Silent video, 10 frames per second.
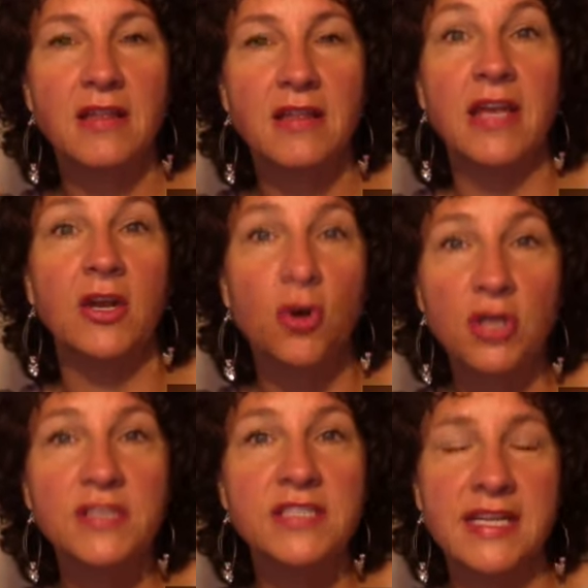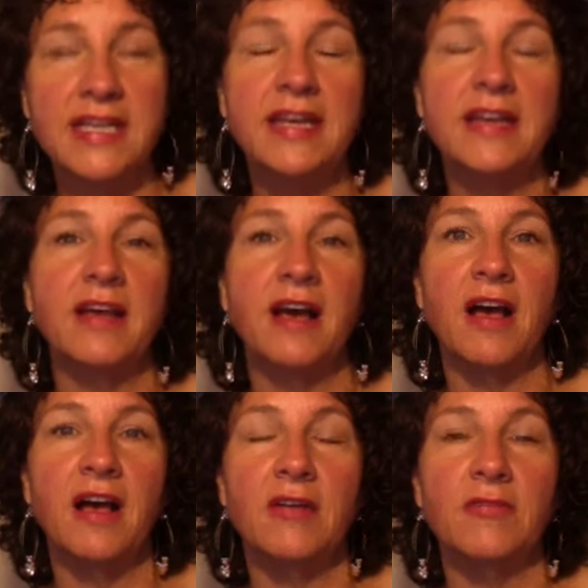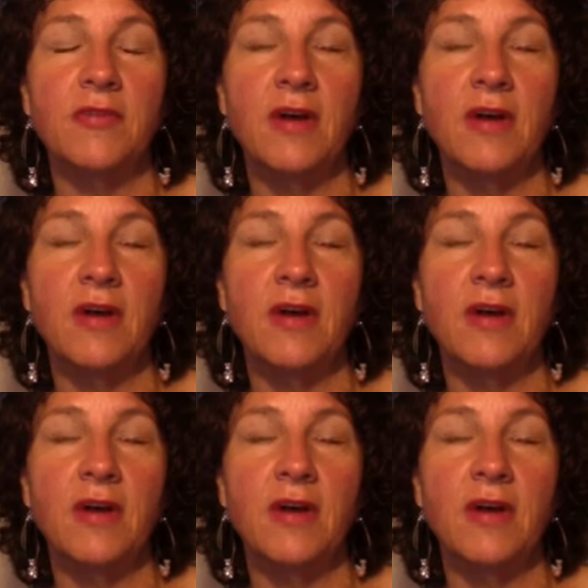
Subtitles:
hooked in of